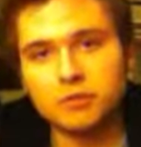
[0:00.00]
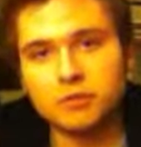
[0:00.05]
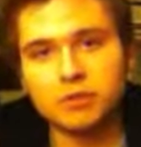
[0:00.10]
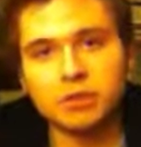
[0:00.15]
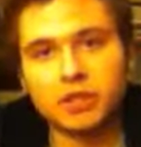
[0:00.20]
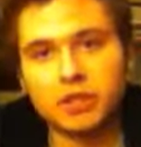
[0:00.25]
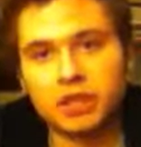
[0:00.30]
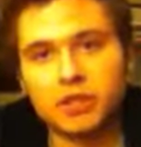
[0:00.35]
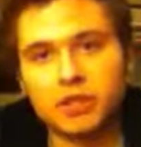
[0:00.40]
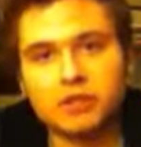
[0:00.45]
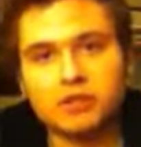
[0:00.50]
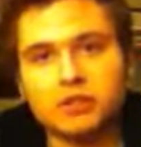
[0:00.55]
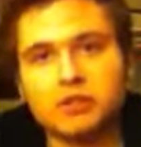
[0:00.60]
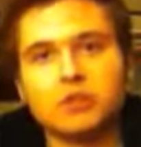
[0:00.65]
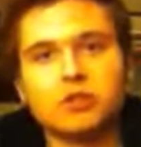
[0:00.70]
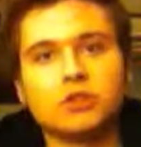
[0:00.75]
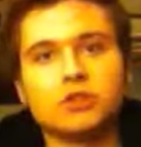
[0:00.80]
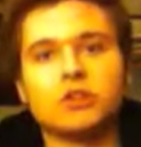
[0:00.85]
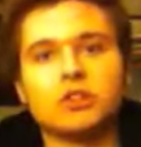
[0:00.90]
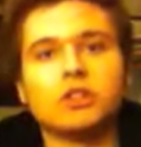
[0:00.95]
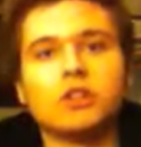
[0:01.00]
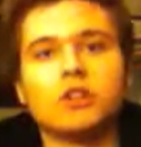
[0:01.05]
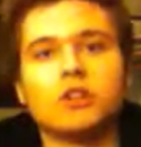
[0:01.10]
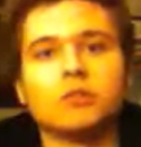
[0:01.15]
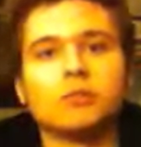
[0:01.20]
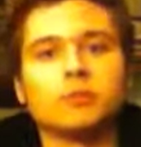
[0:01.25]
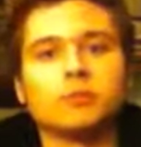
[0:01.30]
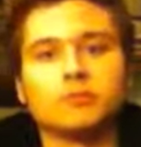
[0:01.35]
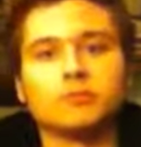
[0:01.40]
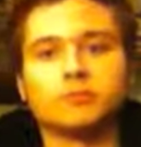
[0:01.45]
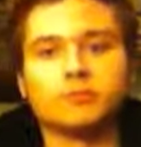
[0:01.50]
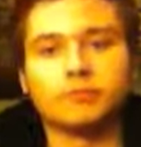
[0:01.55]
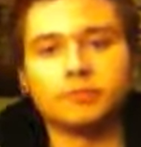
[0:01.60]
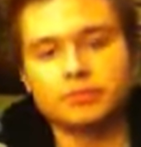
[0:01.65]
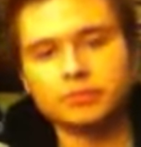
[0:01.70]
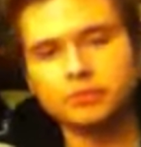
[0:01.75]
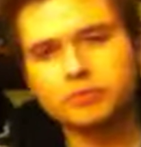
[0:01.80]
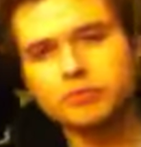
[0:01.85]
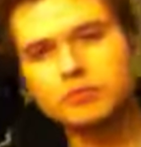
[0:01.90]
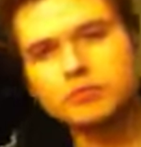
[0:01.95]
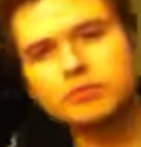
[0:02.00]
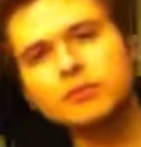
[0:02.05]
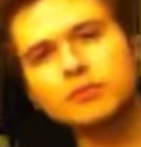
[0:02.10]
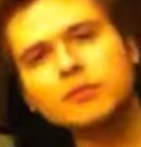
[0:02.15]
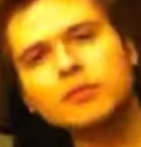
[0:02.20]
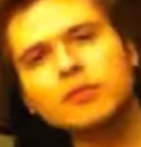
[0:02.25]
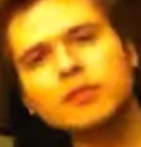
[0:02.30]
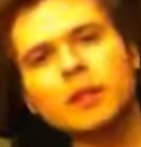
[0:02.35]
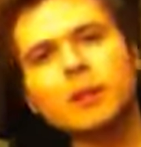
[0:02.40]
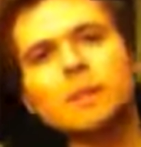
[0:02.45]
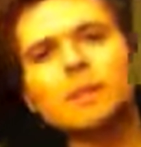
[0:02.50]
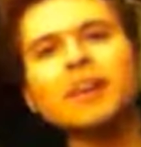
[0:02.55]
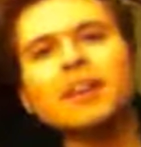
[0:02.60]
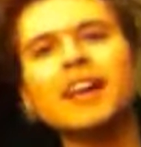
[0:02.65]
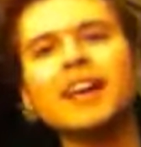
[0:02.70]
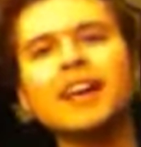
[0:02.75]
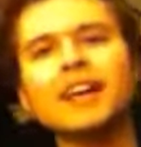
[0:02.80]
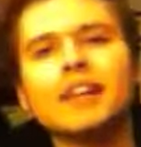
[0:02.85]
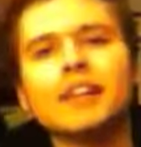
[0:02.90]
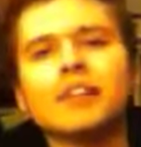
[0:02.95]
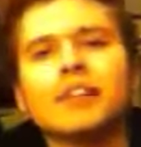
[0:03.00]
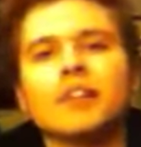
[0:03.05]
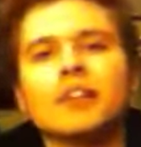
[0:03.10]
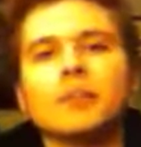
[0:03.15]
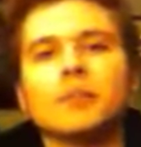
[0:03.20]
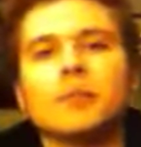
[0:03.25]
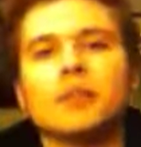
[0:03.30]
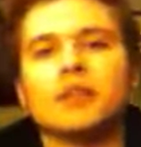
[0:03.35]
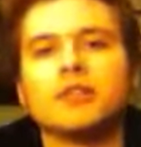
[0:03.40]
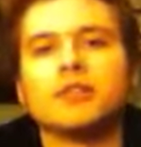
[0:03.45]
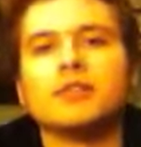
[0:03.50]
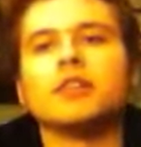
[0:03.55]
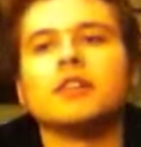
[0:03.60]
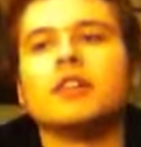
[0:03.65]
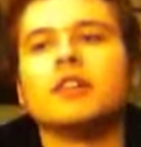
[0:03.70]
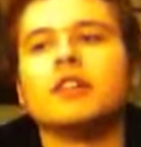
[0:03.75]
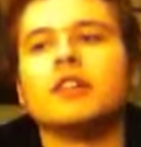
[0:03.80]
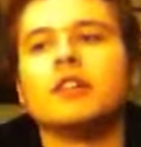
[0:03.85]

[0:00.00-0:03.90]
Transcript: Players usually don't play anything above